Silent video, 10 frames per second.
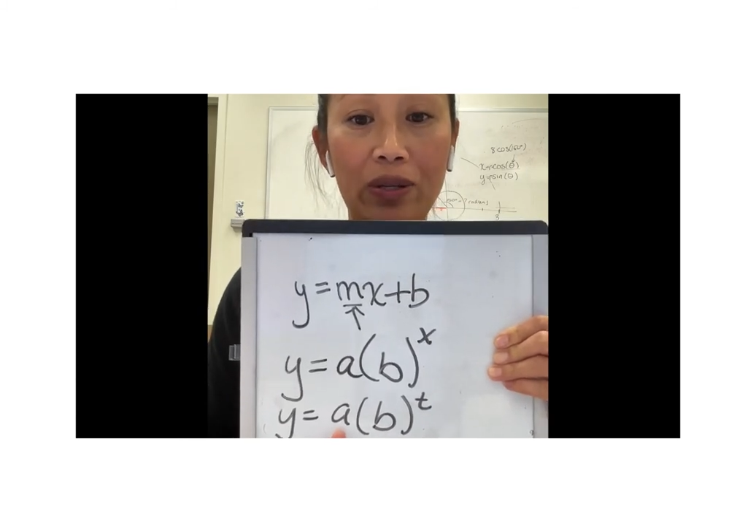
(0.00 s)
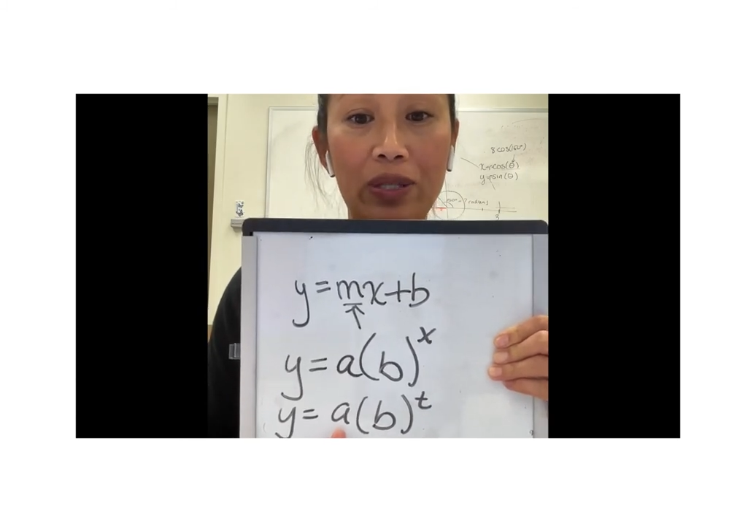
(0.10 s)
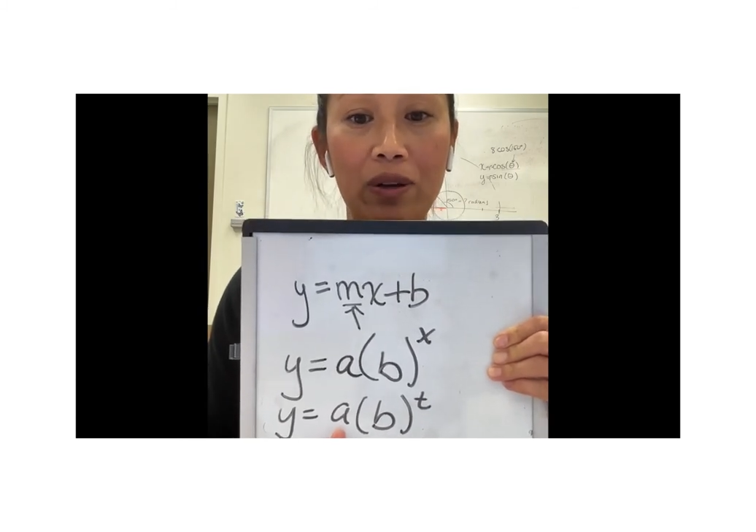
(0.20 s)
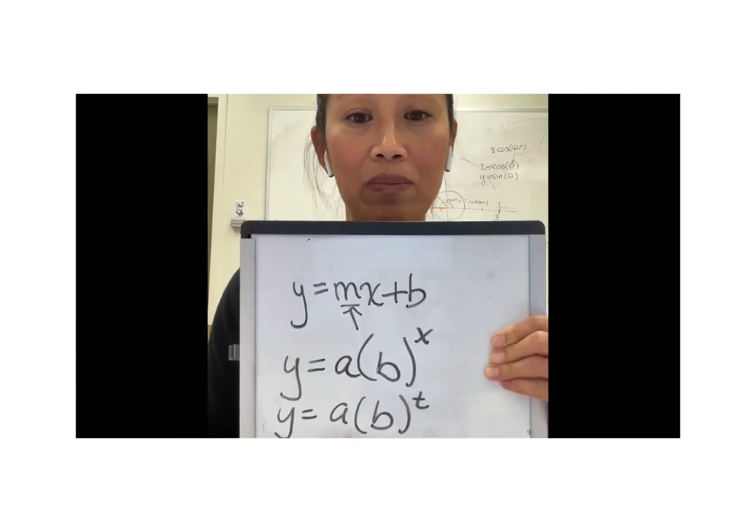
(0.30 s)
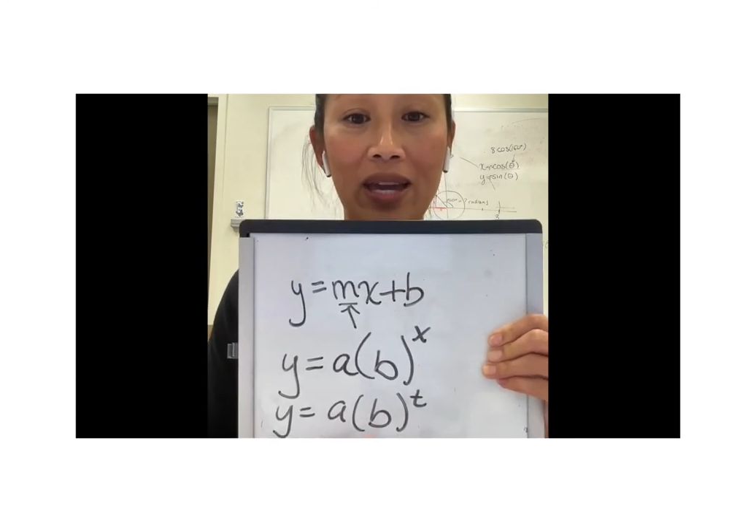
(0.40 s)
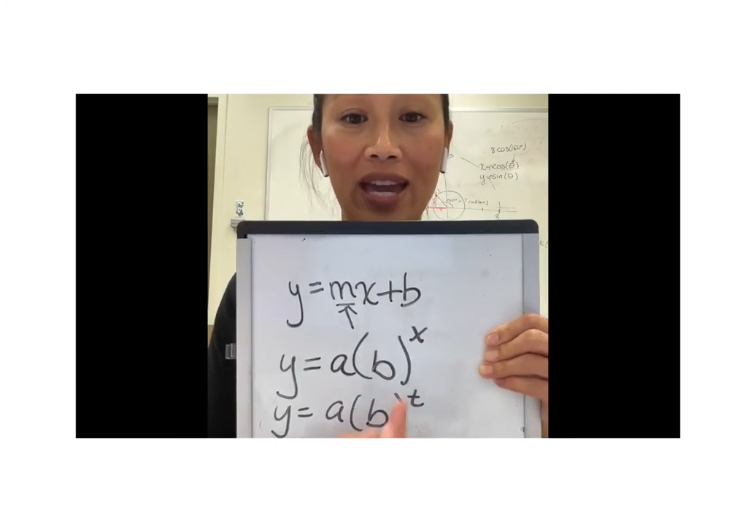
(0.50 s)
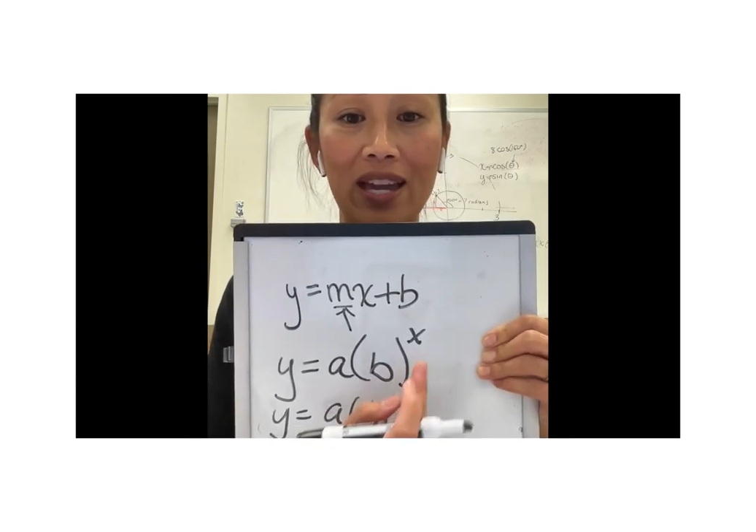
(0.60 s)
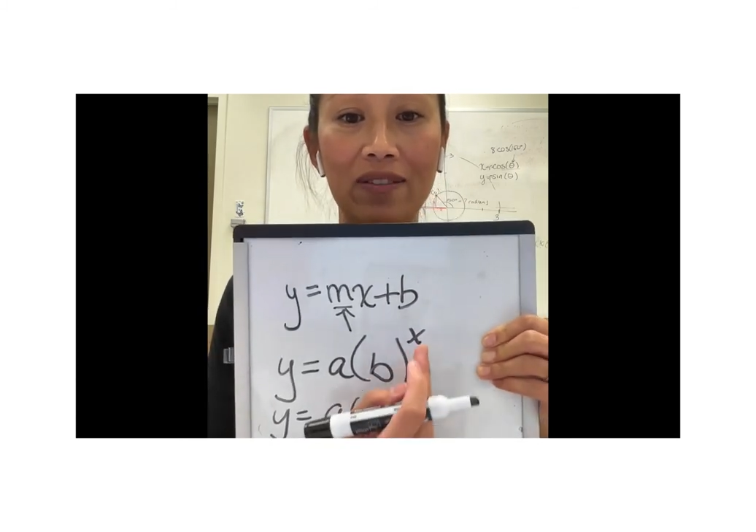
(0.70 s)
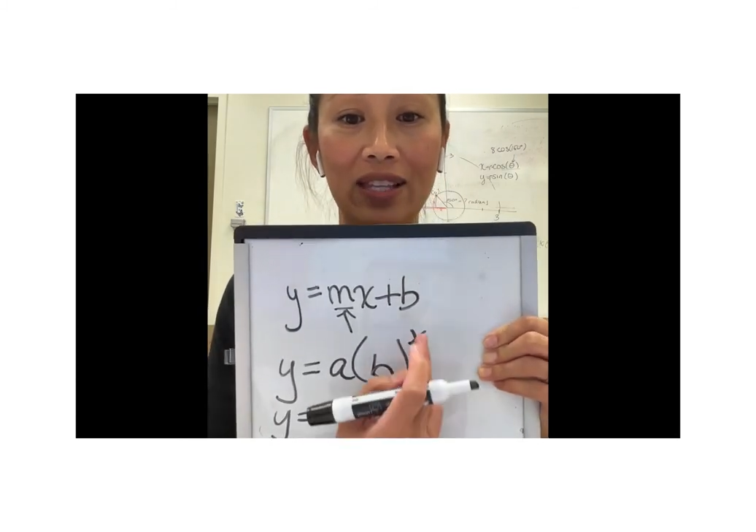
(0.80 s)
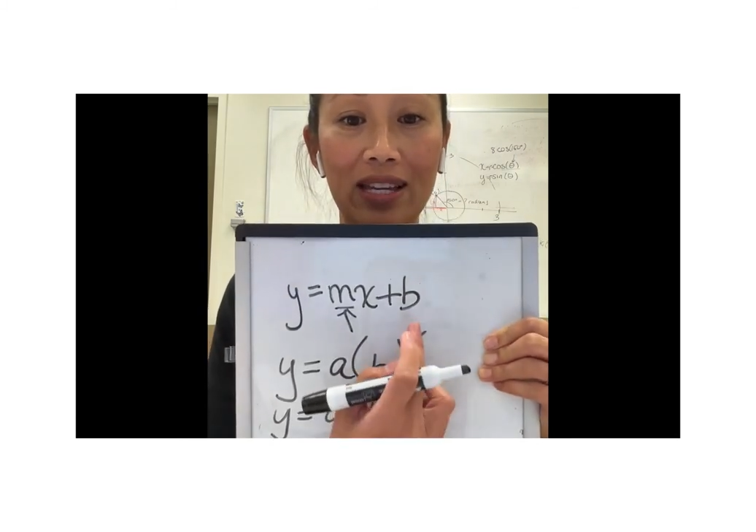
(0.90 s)
so it
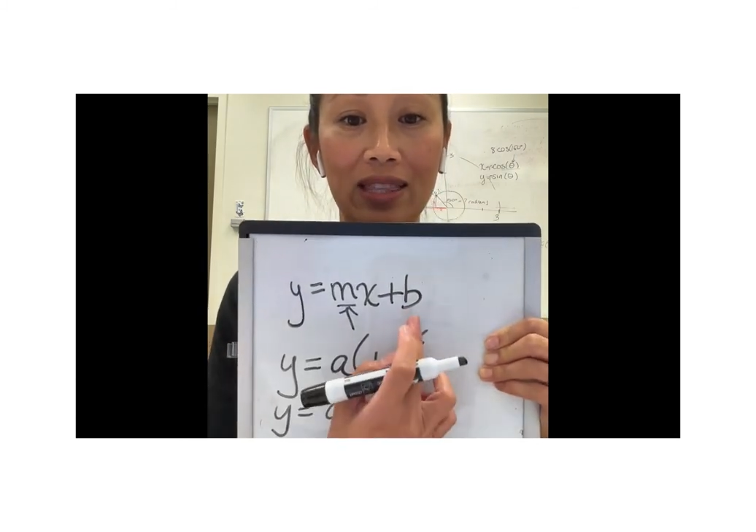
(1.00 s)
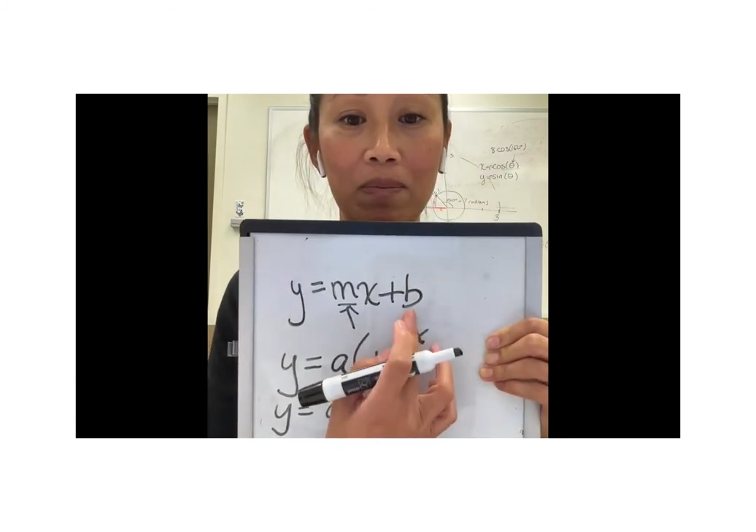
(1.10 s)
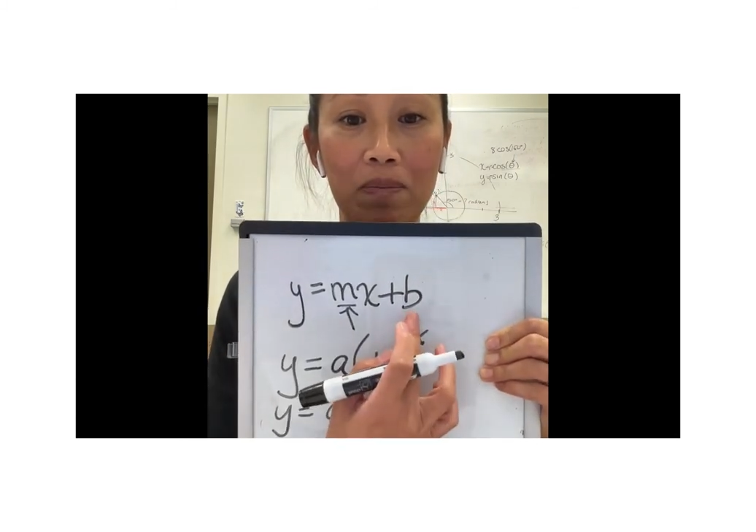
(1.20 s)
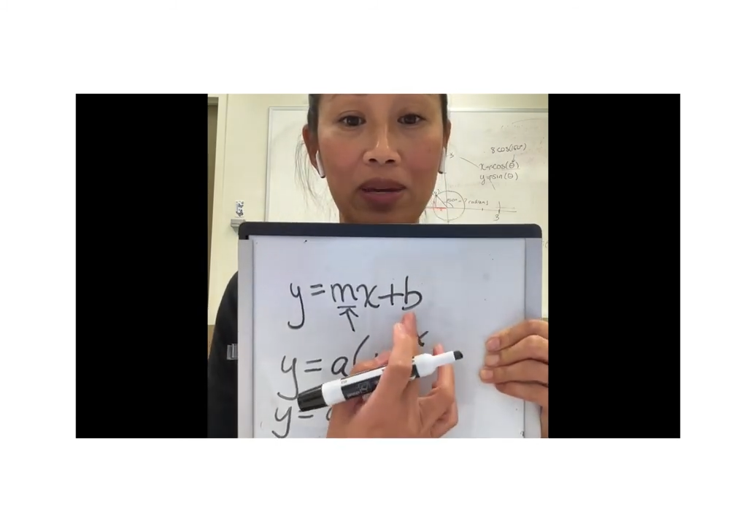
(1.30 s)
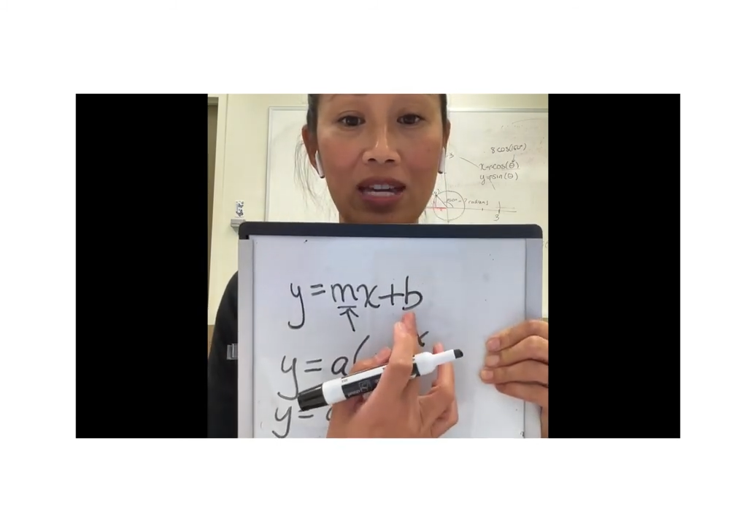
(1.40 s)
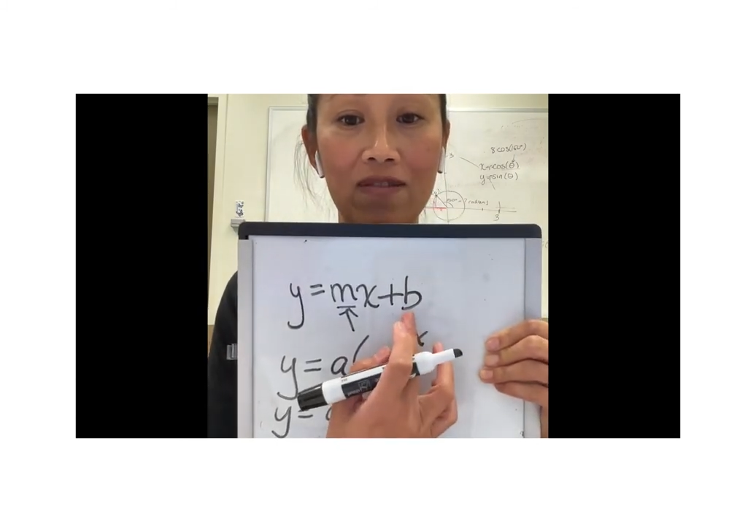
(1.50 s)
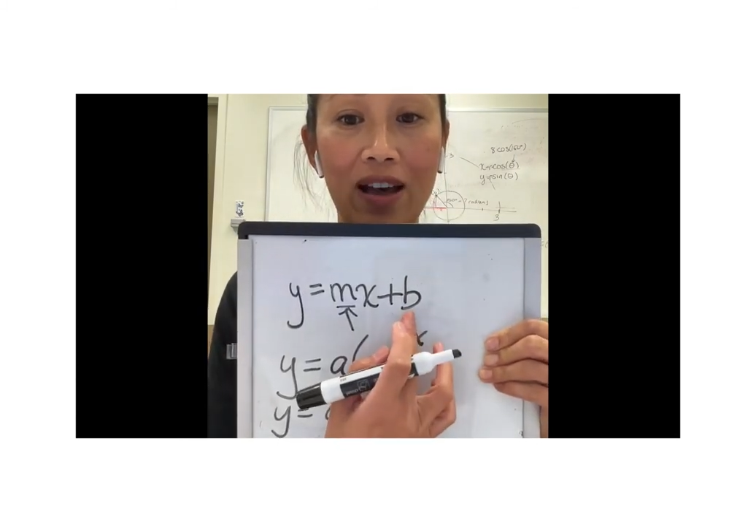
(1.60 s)
behaves like the b